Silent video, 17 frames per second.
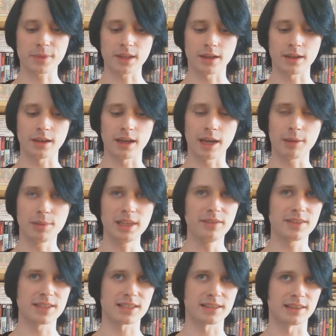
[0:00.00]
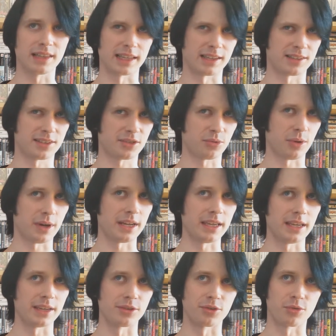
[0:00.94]
I believe it's like
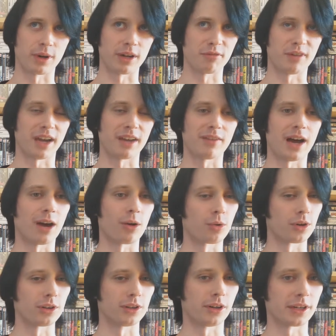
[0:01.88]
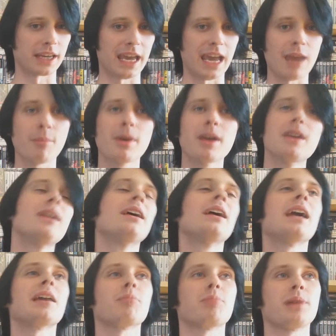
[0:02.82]
20 to 25 hour long game,
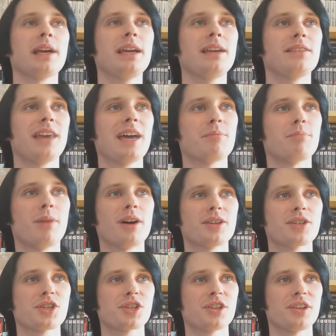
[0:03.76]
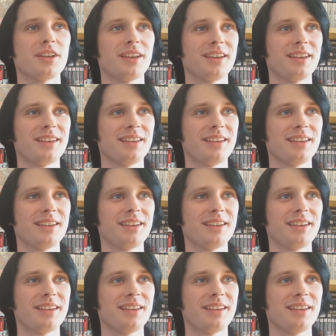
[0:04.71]
and playing that much